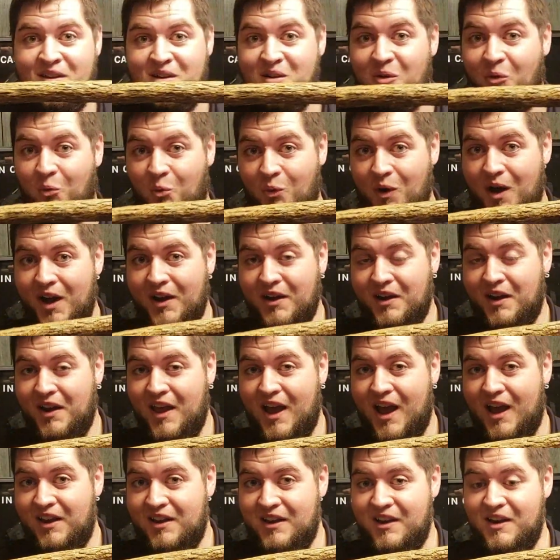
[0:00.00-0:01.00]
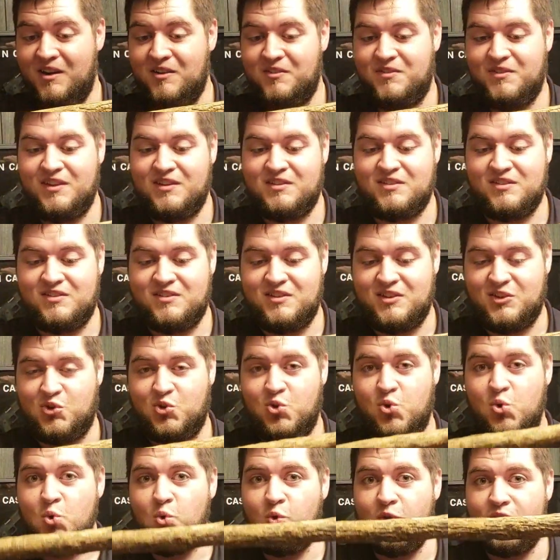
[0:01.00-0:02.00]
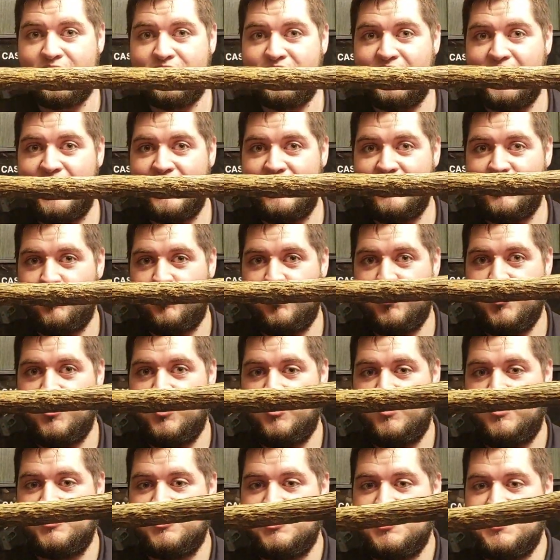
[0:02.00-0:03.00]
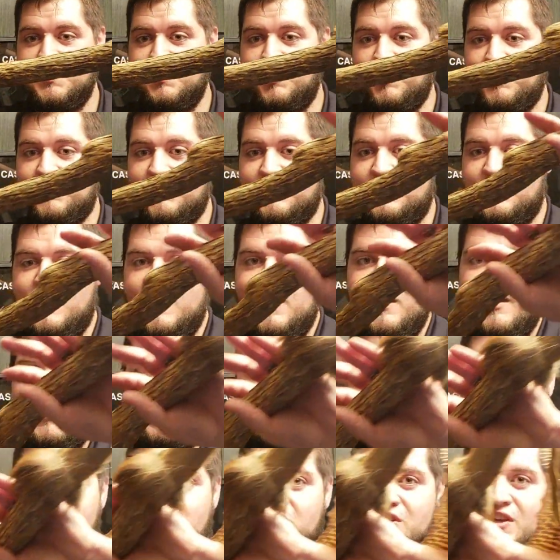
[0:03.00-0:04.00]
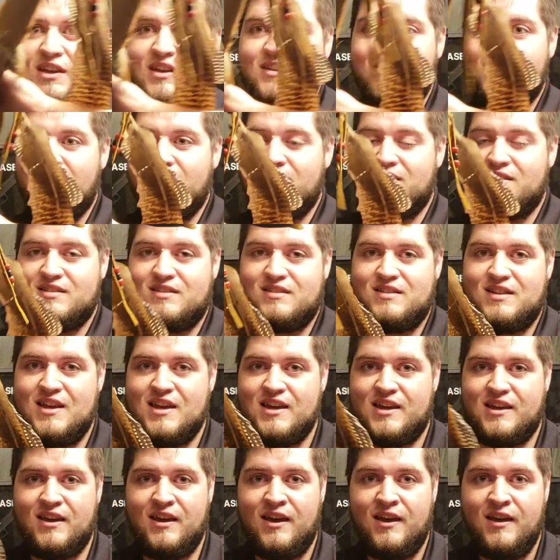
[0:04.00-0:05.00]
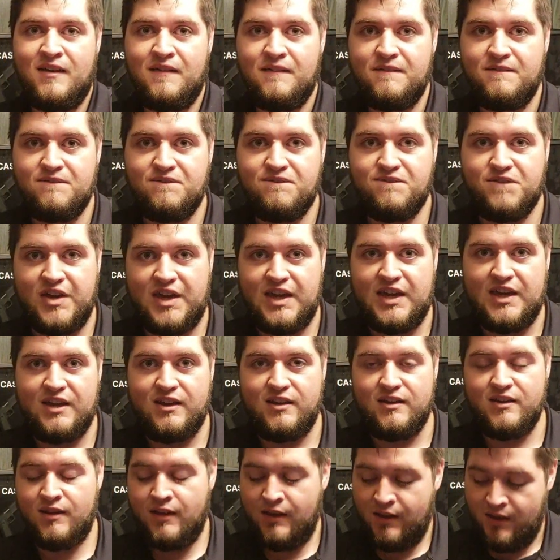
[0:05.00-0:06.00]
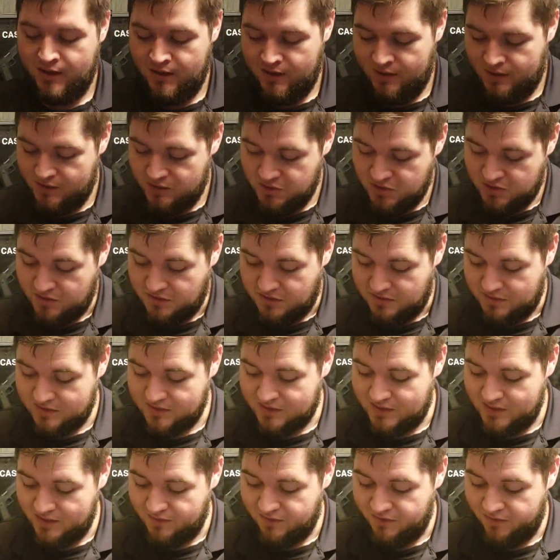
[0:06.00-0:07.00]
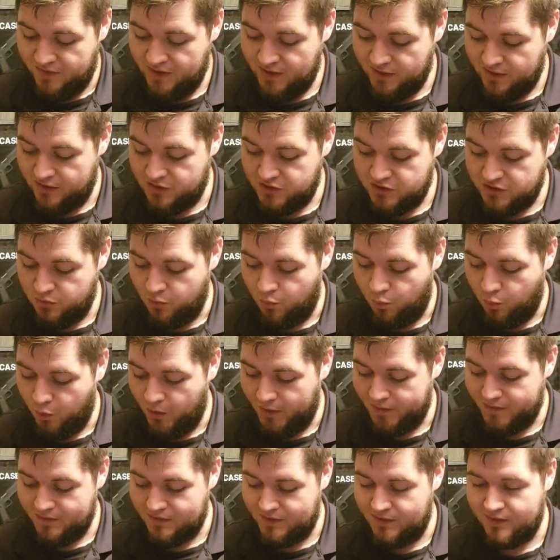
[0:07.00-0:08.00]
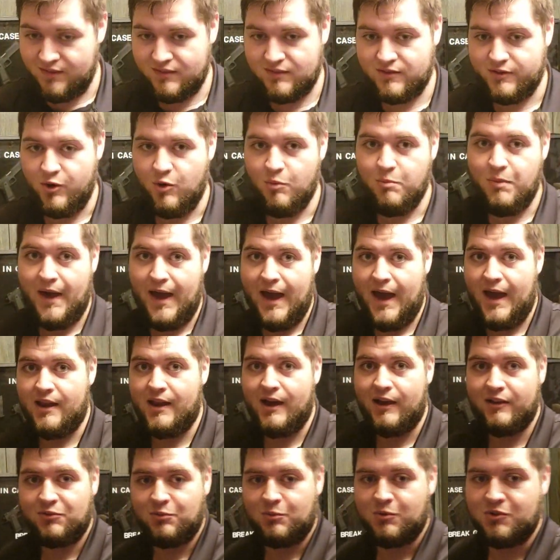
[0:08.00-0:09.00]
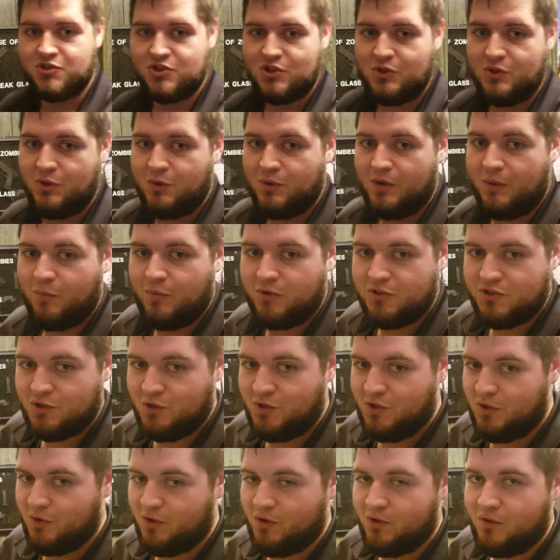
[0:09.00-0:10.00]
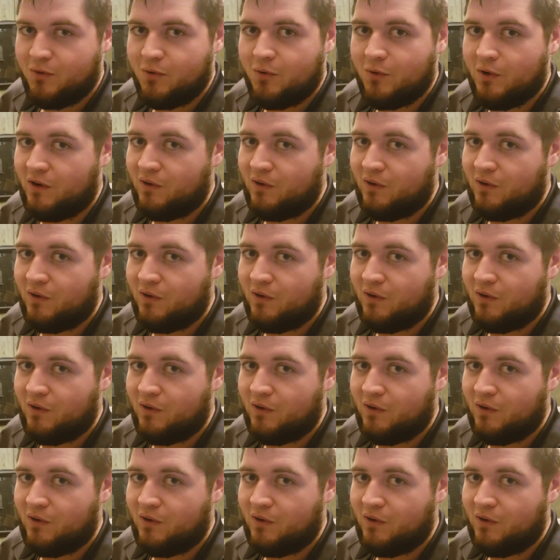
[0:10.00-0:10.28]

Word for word: Wanda down here thinks it's the coolest thing in the world and she wants, she is a stick fiend. She's a stick fiend and she wants this so bad. I just want to show you, I'm going to show you real